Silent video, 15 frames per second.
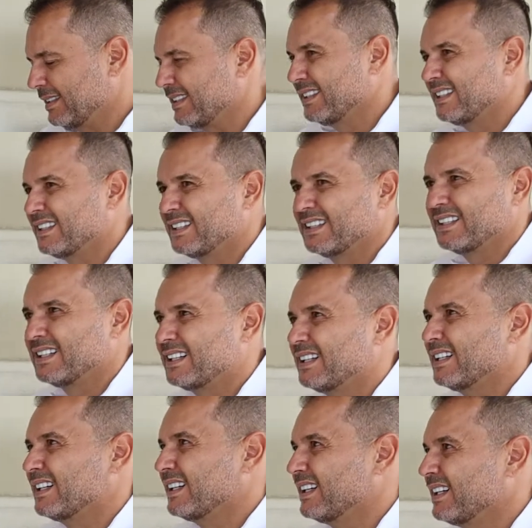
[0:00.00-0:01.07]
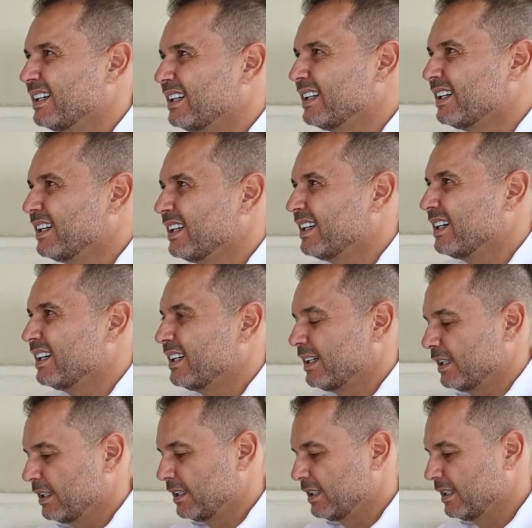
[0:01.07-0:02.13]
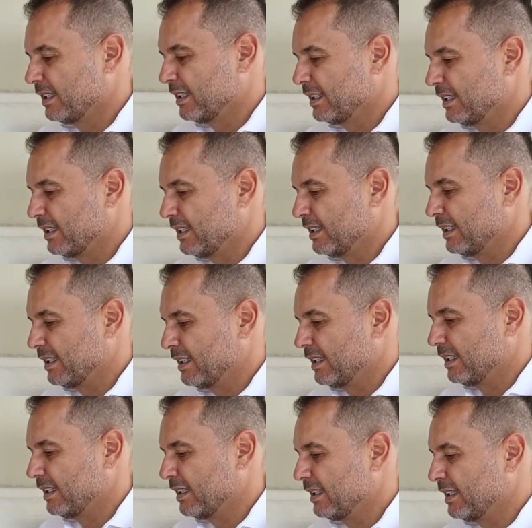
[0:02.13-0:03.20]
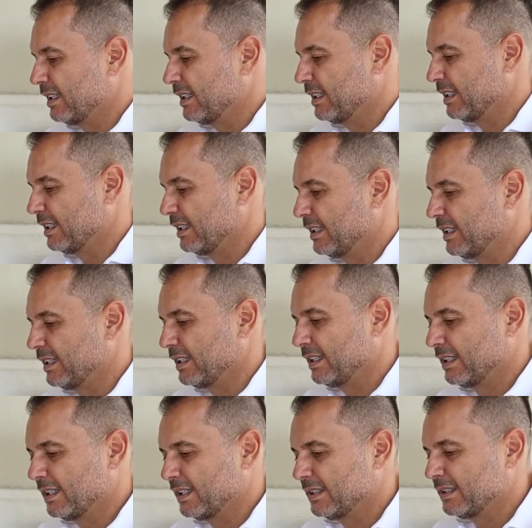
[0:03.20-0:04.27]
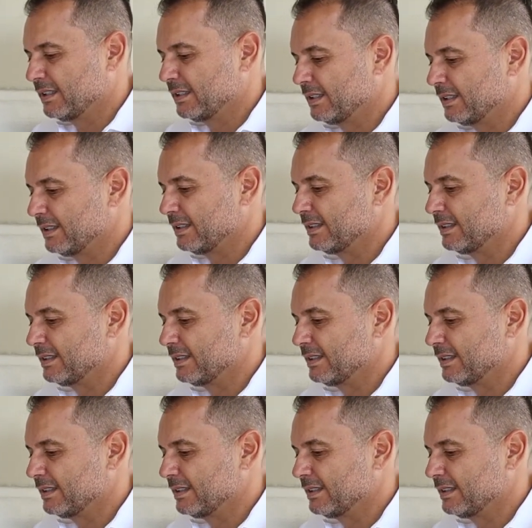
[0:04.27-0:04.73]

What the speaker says: This person isn't speaking.